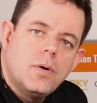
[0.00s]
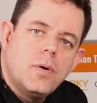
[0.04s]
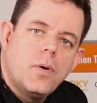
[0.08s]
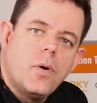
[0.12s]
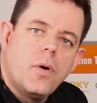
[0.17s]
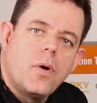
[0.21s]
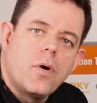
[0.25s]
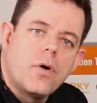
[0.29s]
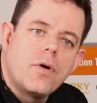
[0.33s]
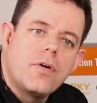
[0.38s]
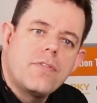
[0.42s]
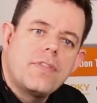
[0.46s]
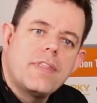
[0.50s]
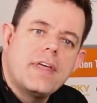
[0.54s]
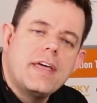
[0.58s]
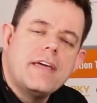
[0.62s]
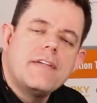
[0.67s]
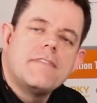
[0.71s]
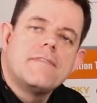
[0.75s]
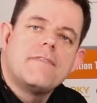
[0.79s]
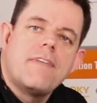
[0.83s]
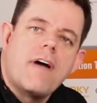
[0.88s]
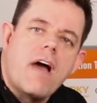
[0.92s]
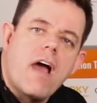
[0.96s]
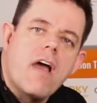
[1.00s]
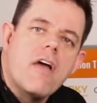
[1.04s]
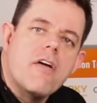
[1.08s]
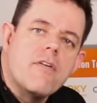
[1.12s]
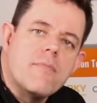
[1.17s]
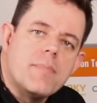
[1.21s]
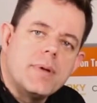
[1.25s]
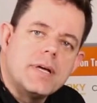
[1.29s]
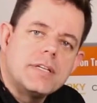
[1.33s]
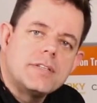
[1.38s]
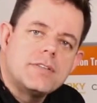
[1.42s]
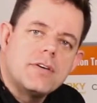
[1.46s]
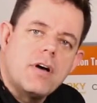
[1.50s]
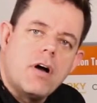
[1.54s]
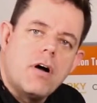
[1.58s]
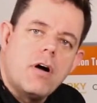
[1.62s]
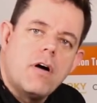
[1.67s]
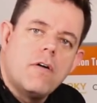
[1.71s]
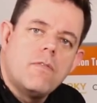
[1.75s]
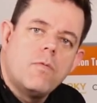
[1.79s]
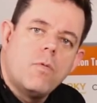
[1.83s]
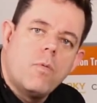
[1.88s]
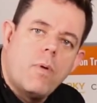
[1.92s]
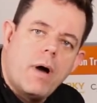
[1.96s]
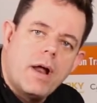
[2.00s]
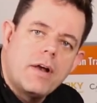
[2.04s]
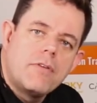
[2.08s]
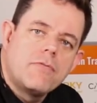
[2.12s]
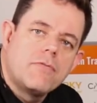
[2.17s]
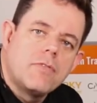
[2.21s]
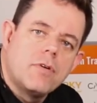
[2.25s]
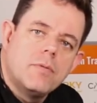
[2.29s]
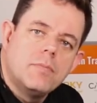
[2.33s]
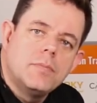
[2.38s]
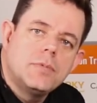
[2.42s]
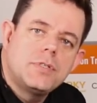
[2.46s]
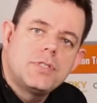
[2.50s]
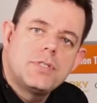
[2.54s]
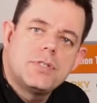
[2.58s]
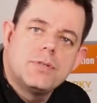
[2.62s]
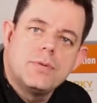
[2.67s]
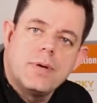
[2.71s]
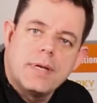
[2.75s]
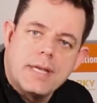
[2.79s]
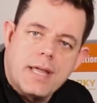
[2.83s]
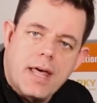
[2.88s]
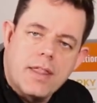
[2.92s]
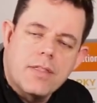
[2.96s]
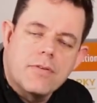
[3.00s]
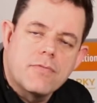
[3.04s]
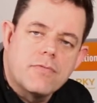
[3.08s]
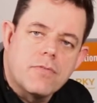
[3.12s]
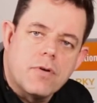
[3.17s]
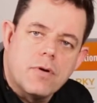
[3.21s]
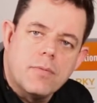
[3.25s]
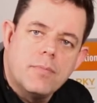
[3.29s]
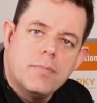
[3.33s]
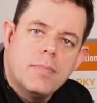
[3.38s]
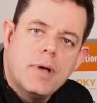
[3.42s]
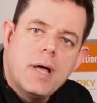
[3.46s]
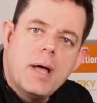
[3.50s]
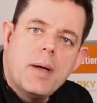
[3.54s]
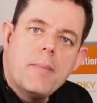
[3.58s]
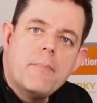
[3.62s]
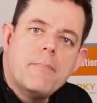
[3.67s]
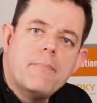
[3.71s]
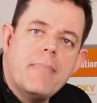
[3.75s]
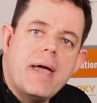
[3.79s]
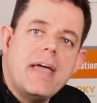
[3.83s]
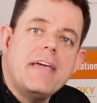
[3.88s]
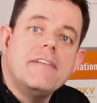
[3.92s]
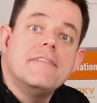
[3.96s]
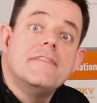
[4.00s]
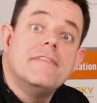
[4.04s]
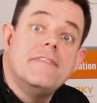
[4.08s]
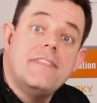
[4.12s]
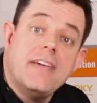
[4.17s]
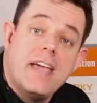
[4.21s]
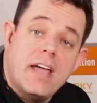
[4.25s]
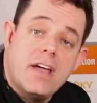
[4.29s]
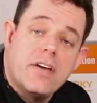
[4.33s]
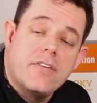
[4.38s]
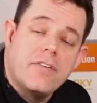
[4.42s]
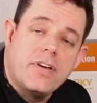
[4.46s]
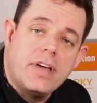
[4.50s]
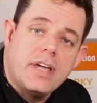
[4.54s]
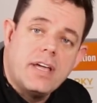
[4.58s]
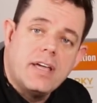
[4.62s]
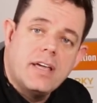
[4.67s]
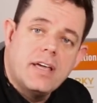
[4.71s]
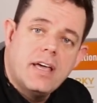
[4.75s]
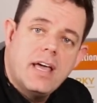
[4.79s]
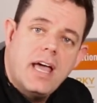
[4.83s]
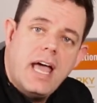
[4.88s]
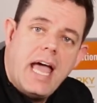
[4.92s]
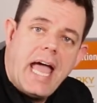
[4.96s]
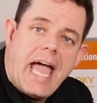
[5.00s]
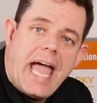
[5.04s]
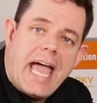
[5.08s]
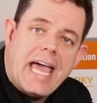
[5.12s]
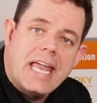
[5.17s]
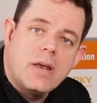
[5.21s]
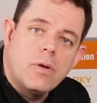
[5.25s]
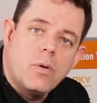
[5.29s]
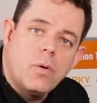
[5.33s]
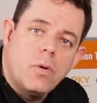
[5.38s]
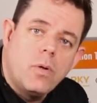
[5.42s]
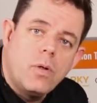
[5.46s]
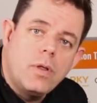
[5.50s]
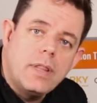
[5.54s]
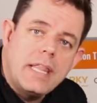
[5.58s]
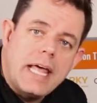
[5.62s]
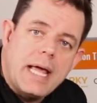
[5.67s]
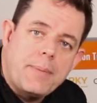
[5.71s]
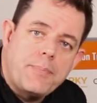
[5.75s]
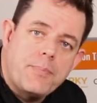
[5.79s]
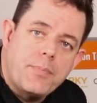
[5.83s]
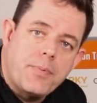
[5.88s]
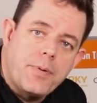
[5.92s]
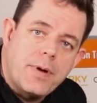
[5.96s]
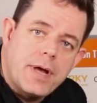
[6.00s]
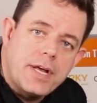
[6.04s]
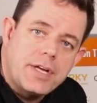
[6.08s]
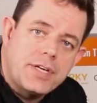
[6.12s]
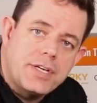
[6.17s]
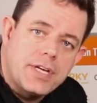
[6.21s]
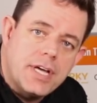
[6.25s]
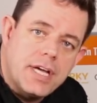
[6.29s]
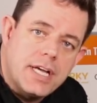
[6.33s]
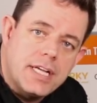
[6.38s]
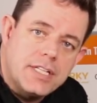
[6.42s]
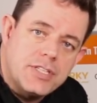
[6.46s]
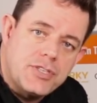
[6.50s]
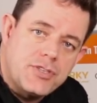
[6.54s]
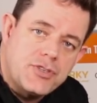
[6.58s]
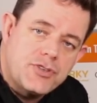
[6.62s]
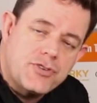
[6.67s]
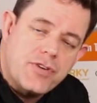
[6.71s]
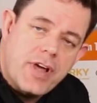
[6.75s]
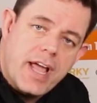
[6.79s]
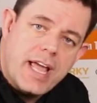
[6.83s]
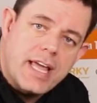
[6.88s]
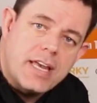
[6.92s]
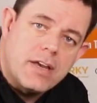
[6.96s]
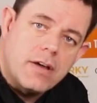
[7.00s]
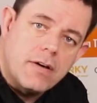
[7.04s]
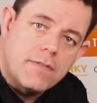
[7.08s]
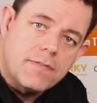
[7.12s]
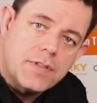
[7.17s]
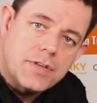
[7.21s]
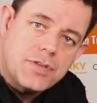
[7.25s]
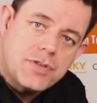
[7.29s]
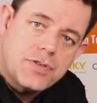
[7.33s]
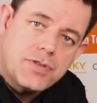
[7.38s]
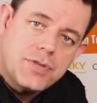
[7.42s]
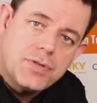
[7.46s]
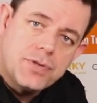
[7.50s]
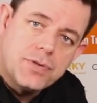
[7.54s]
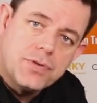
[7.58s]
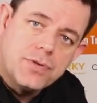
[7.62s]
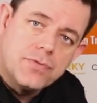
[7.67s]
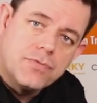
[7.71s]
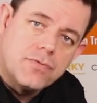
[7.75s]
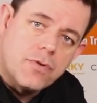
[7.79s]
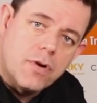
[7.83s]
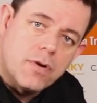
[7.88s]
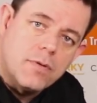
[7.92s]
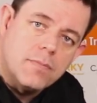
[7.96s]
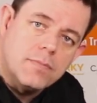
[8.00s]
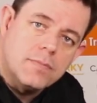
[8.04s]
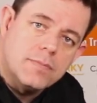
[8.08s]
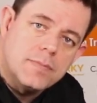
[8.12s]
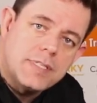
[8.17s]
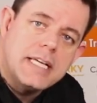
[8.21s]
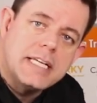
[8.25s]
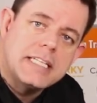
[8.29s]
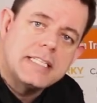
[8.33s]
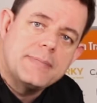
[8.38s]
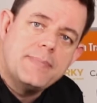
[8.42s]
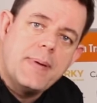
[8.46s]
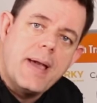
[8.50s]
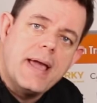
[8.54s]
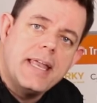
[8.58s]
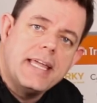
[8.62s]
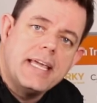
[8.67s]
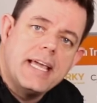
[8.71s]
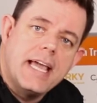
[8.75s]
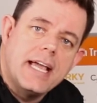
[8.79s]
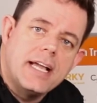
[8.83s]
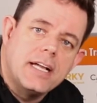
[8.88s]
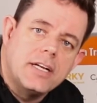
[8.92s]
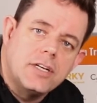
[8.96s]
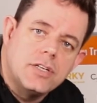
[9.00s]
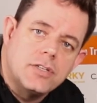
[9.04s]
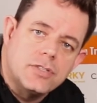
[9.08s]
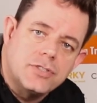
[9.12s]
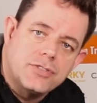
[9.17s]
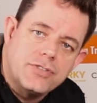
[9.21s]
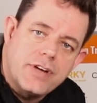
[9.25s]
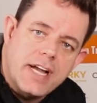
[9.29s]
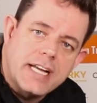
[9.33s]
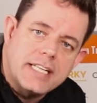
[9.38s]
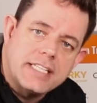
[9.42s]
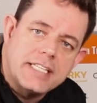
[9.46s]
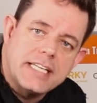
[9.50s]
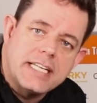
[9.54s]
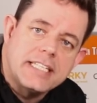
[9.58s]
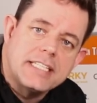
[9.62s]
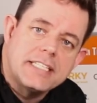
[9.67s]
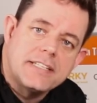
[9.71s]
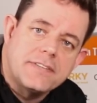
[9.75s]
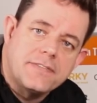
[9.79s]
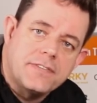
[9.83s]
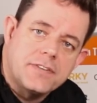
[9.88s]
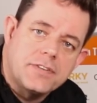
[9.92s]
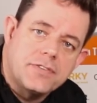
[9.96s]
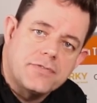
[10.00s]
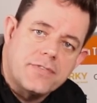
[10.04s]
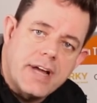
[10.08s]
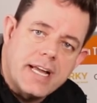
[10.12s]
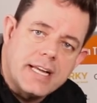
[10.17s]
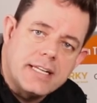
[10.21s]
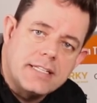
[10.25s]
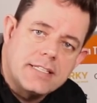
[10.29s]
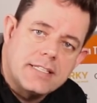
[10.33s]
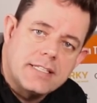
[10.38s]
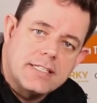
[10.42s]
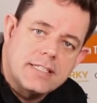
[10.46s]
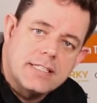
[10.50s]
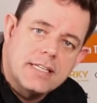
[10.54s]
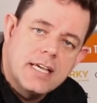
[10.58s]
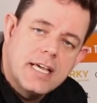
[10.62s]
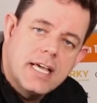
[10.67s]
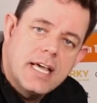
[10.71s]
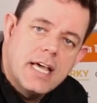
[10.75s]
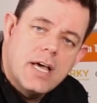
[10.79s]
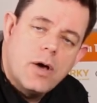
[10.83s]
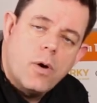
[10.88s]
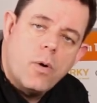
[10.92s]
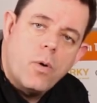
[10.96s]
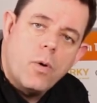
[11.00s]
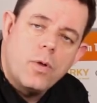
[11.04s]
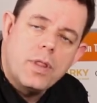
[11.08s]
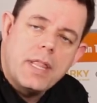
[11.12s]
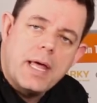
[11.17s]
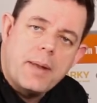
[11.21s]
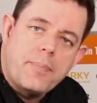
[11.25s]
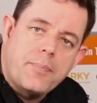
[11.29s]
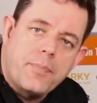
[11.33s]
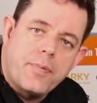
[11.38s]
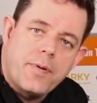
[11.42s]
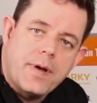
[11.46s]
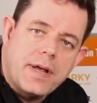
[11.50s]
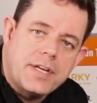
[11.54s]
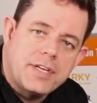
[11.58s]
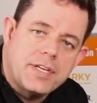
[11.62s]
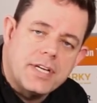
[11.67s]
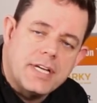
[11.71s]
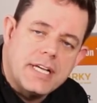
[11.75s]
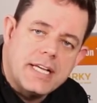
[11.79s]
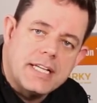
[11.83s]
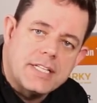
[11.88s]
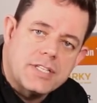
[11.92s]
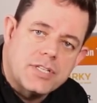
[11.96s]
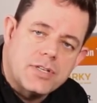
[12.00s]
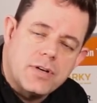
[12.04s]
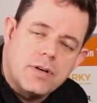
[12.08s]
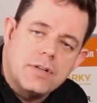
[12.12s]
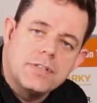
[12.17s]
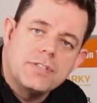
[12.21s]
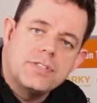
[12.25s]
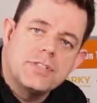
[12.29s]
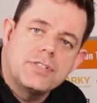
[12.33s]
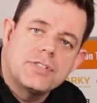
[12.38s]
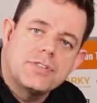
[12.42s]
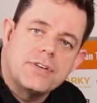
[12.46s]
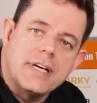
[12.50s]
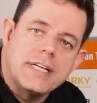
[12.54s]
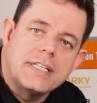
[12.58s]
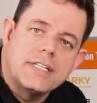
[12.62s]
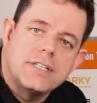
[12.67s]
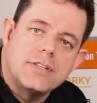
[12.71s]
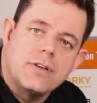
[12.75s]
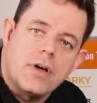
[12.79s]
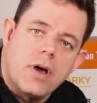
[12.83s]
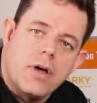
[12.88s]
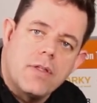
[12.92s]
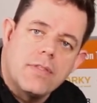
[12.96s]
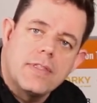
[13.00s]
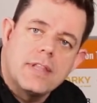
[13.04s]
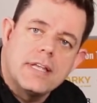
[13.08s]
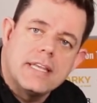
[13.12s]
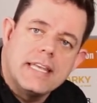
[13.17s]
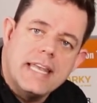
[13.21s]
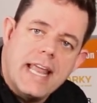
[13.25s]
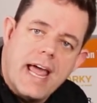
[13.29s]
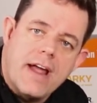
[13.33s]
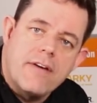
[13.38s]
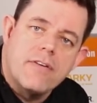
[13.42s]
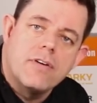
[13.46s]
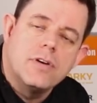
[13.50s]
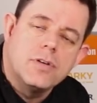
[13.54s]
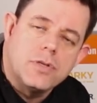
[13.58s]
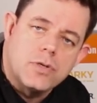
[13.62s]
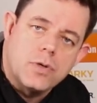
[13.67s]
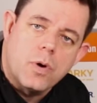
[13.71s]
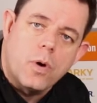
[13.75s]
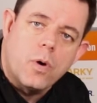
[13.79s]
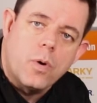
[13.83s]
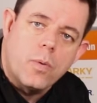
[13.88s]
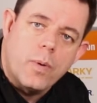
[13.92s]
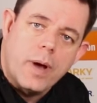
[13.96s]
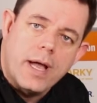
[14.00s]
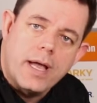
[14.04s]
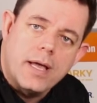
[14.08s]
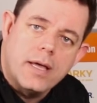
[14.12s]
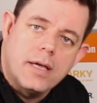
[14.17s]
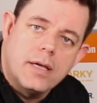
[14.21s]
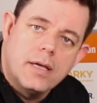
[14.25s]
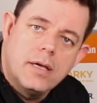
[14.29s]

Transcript: or the environment of one room to another room may vary, and all that pressure and strain of the two rooms expanding and contracting at different rates, all that pressure is concentrated on the narrow doorway.